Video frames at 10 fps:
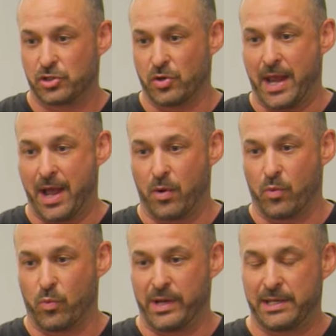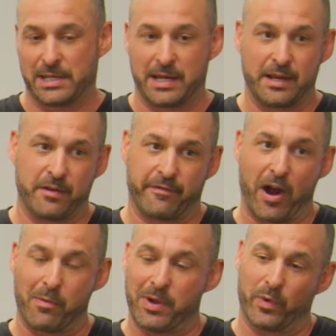So now, when he's in an
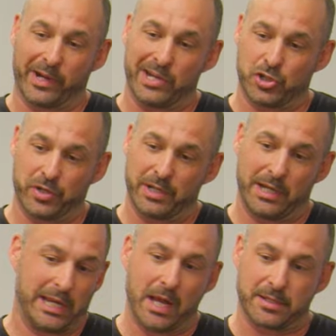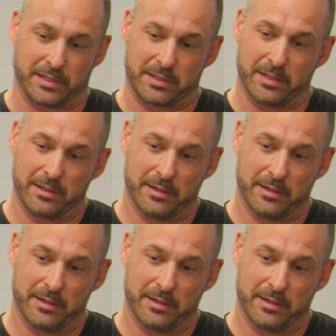environment where he shouldn't, he doesn't.